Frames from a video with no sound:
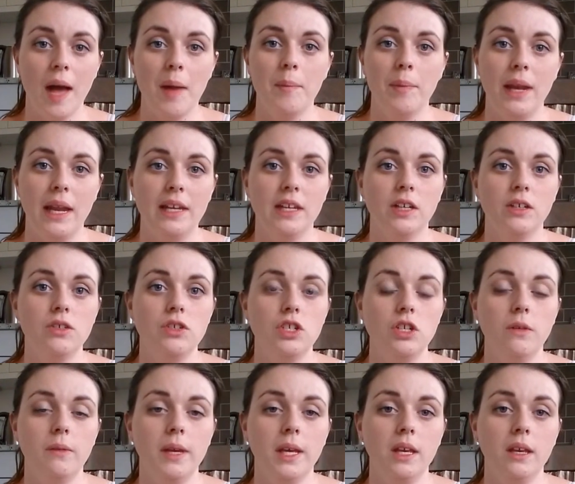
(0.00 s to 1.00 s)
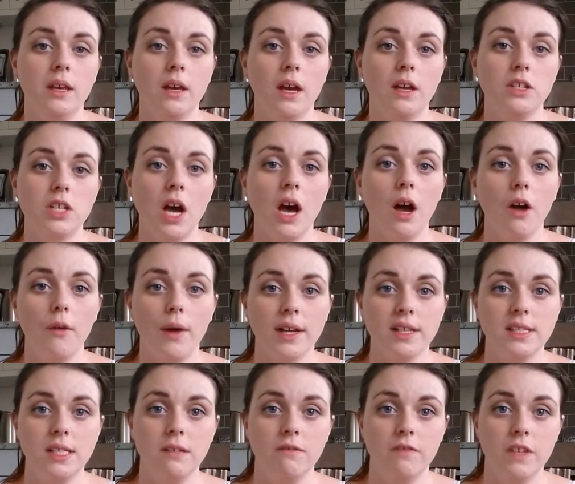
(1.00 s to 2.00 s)
I'm planning on doing a dark
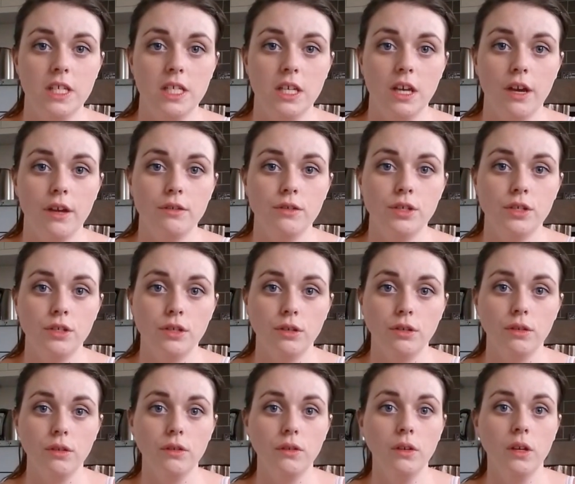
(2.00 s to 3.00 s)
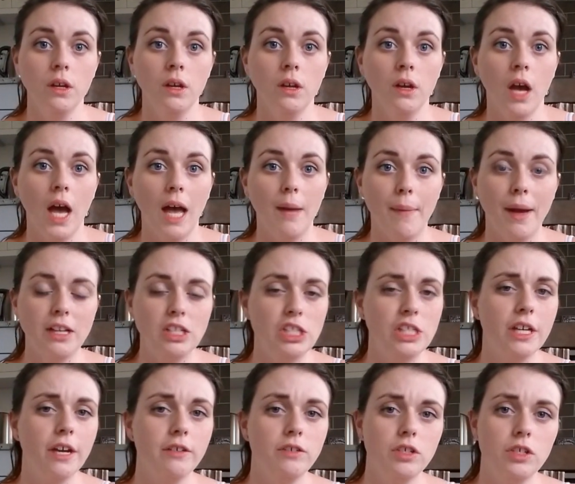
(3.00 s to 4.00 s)
waxing video soon. I'm
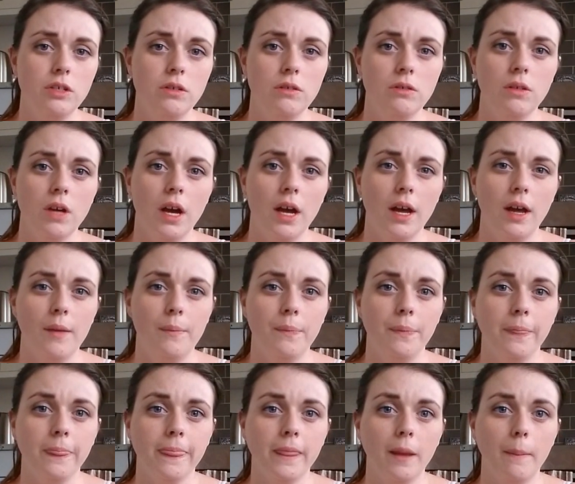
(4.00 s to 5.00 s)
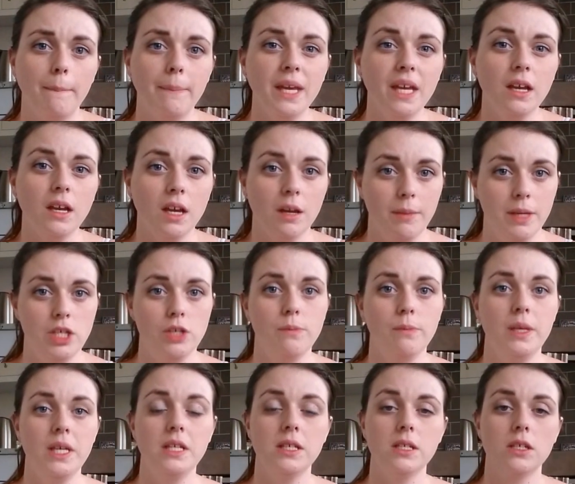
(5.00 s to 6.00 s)
actually going to do a big commission
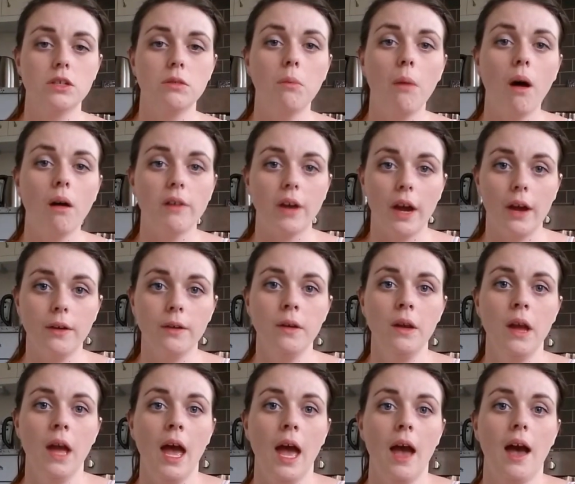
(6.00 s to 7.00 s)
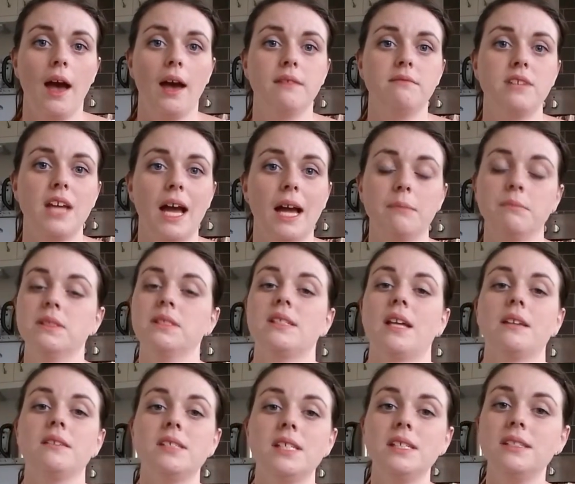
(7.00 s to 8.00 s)
piece tomorrow, and I'm
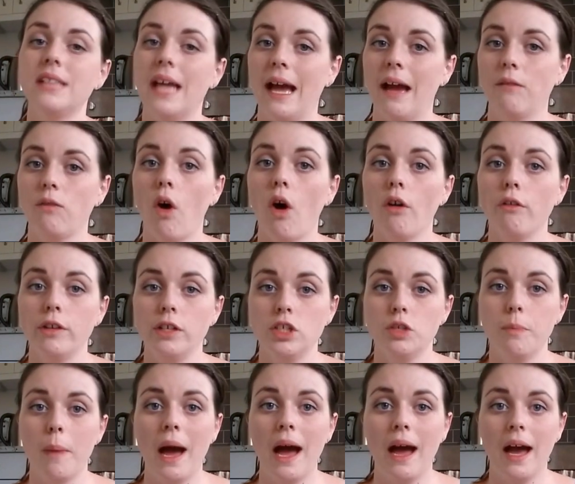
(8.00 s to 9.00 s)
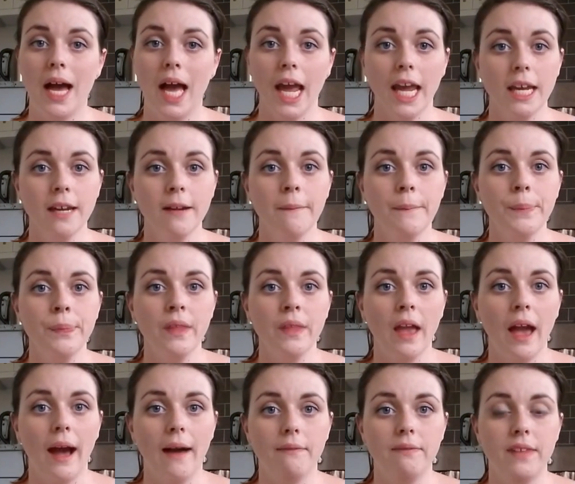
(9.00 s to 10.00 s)
sanding down orange pine
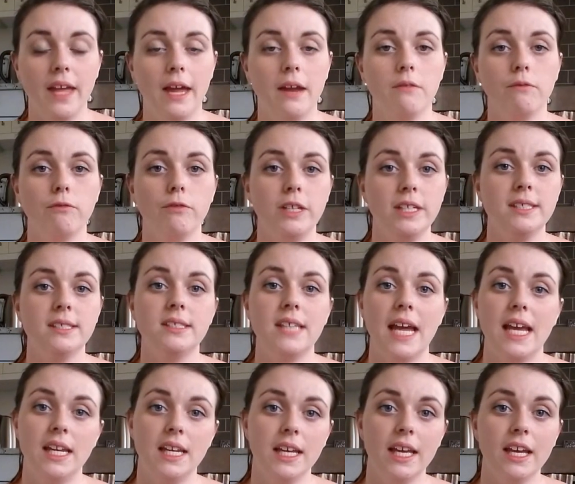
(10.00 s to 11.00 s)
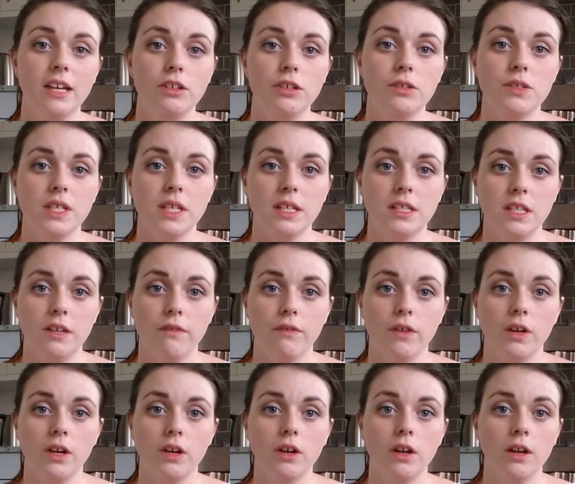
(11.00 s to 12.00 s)
and then restaining it using a
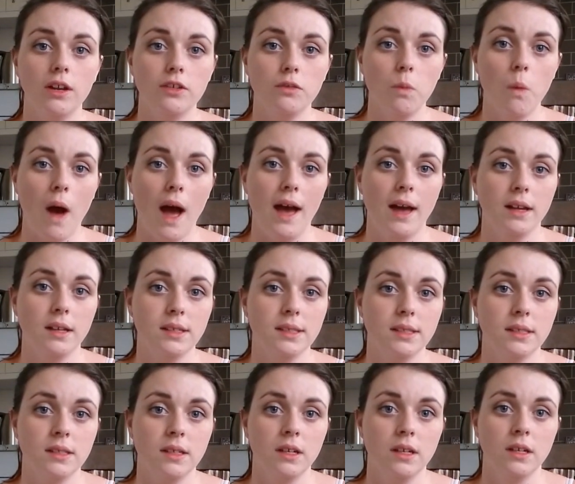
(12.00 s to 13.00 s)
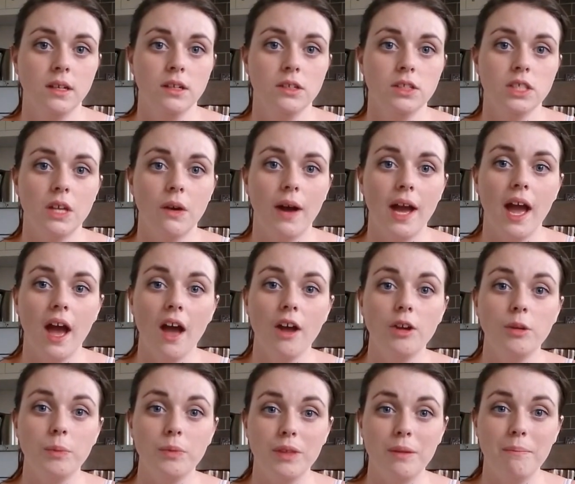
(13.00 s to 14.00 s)
different coloured wax. So I
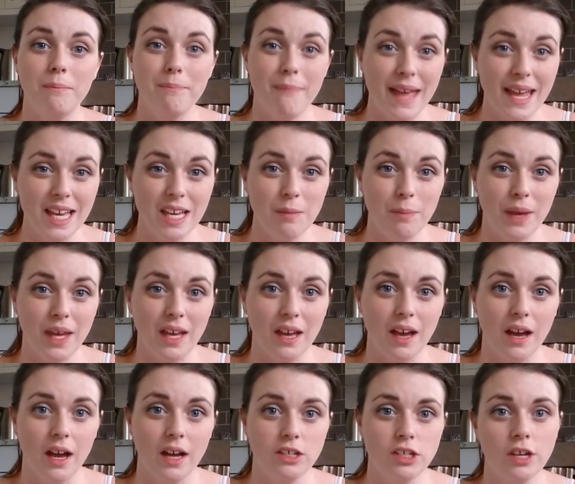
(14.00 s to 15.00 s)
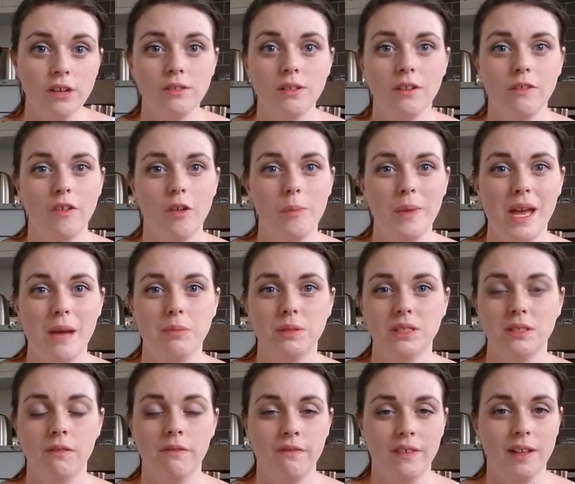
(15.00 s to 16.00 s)
hope that maybe, I don't know if I'll be able
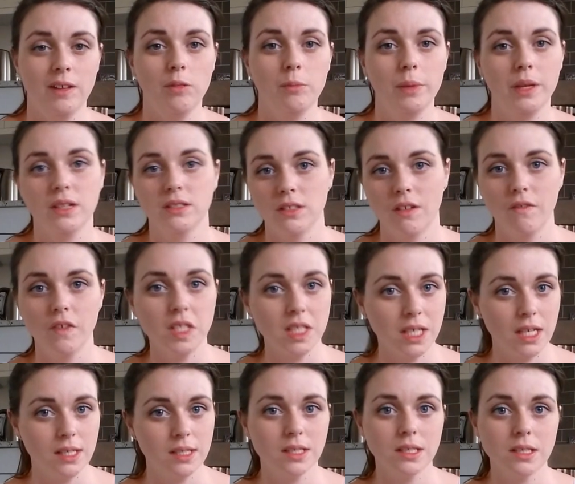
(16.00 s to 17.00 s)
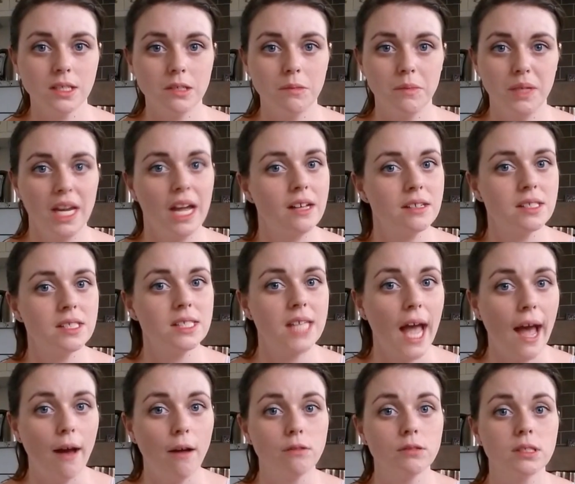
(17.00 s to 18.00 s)
to film because obviously it's in somebody else's
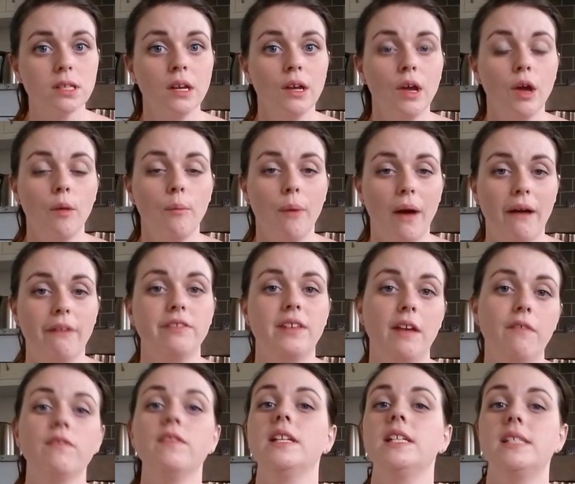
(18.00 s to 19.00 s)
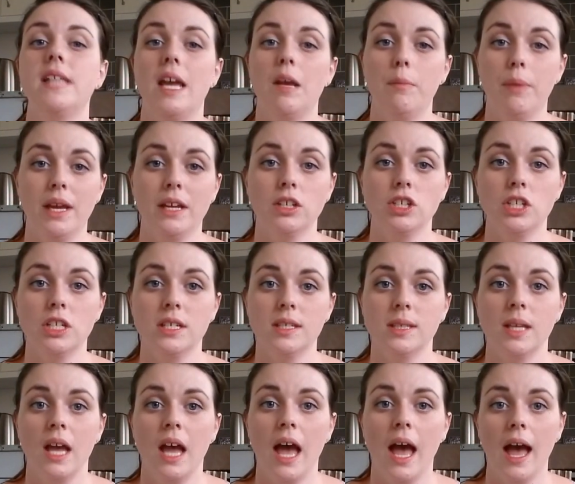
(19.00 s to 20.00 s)
house, but I'll definitely take
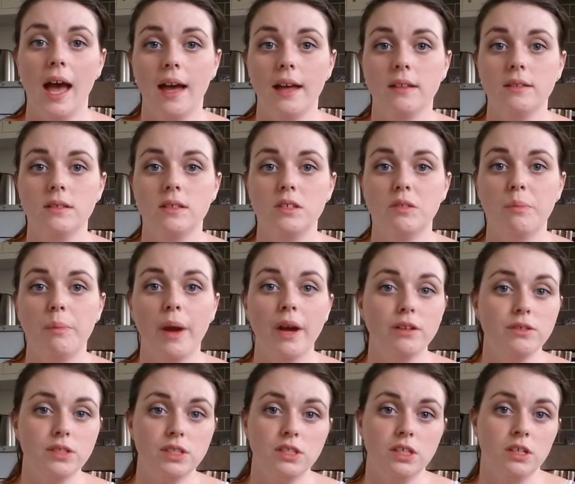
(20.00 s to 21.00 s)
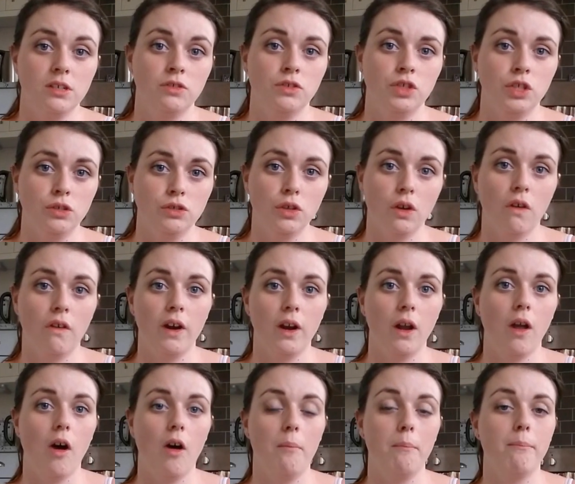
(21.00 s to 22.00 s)
pictures and post a
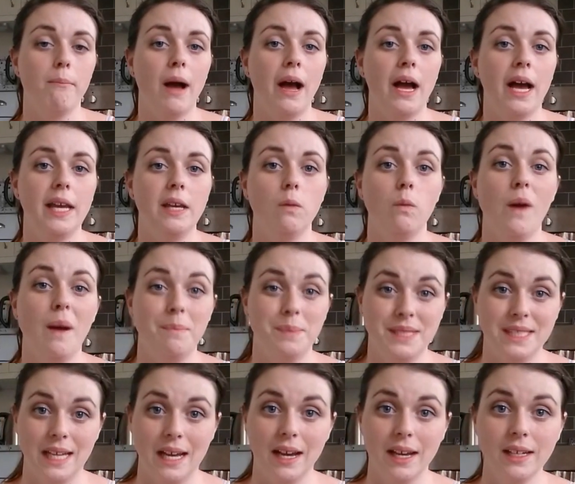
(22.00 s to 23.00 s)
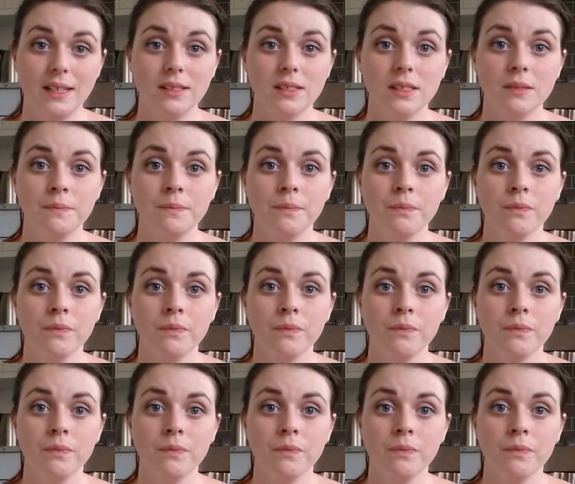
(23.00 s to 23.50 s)
tutorial on my website,